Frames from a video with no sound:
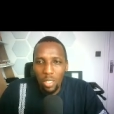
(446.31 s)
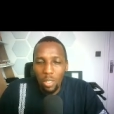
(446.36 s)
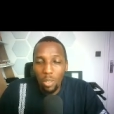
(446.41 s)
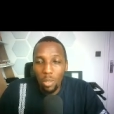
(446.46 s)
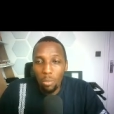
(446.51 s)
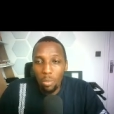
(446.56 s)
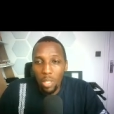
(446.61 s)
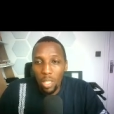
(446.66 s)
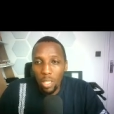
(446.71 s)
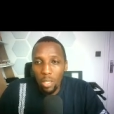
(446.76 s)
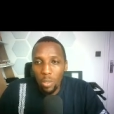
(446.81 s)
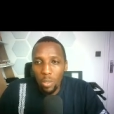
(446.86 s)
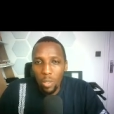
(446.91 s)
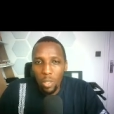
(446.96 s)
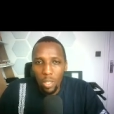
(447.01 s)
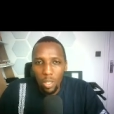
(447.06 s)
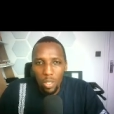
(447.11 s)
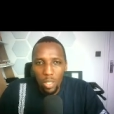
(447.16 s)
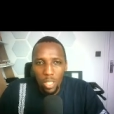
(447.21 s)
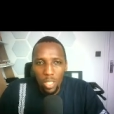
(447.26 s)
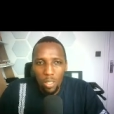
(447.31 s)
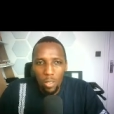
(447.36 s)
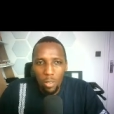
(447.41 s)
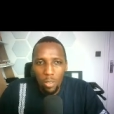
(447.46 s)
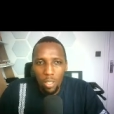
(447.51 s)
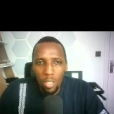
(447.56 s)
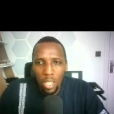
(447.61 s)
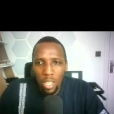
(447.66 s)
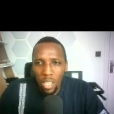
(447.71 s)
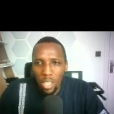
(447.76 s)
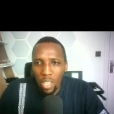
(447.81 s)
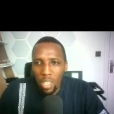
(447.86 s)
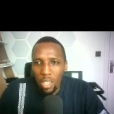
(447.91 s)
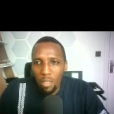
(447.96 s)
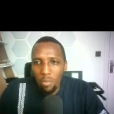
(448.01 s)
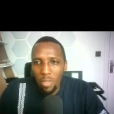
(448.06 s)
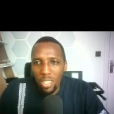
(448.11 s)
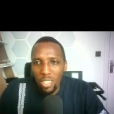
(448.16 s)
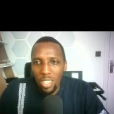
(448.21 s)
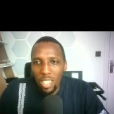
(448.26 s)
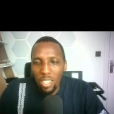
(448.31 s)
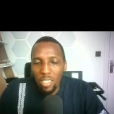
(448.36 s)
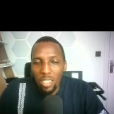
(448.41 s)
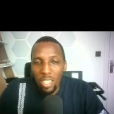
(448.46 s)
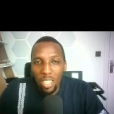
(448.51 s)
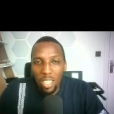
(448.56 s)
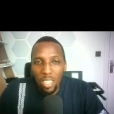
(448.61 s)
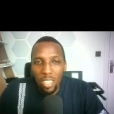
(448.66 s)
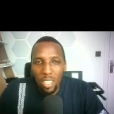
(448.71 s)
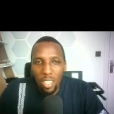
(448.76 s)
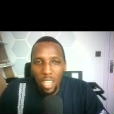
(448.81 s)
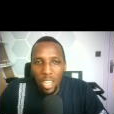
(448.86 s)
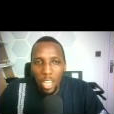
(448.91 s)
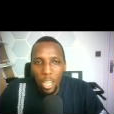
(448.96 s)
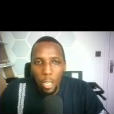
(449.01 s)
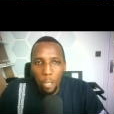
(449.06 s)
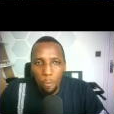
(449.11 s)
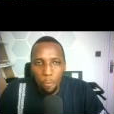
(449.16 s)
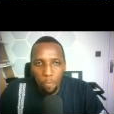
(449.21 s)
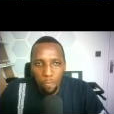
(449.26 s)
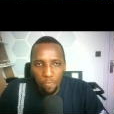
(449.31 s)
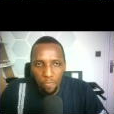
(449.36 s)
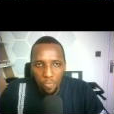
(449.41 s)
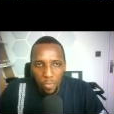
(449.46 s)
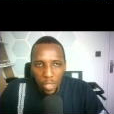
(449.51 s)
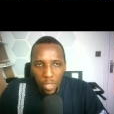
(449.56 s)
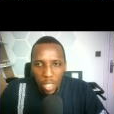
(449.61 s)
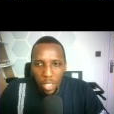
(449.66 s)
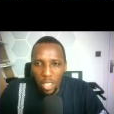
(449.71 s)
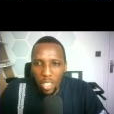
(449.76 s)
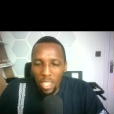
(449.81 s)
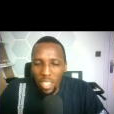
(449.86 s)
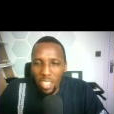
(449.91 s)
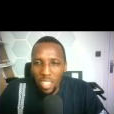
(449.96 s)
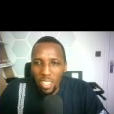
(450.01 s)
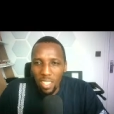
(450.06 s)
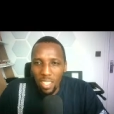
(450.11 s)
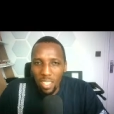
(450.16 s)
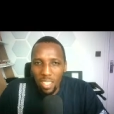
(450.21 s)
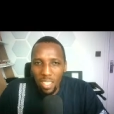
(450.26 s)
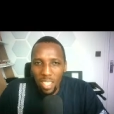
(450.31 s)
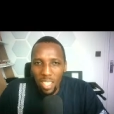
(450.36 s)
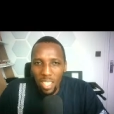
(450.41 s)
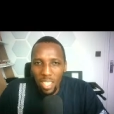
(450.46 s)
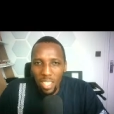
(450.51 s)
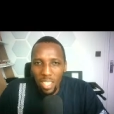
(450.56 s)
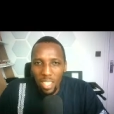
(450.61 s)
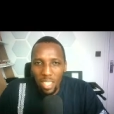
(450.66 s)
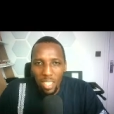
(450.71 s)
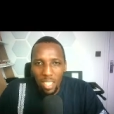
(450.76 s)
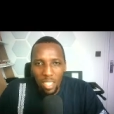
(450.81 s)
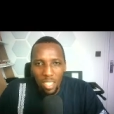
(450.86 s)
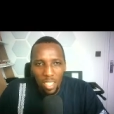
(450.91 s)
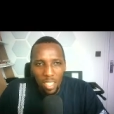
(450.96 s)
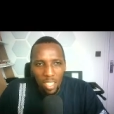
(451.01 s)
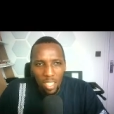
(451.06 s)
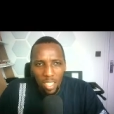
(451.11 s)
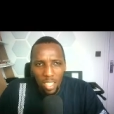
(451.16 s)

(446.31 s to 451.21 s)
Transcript: It could be equal or not equal, but generally there is a